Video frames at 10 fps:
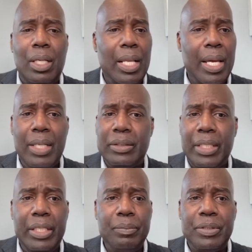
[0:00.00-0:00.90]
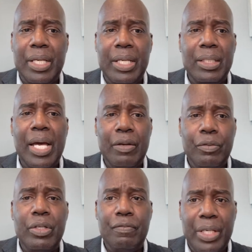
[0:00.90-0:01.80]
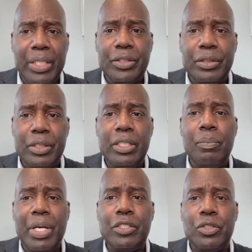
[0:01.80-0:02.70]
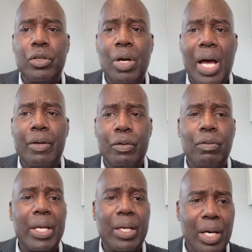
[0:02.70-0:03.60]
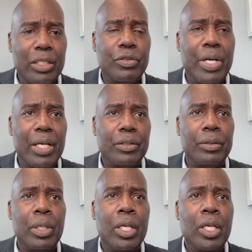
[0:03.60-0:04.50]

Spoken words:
as I keep saying, light renovations. And then make sure you hire the right contractor.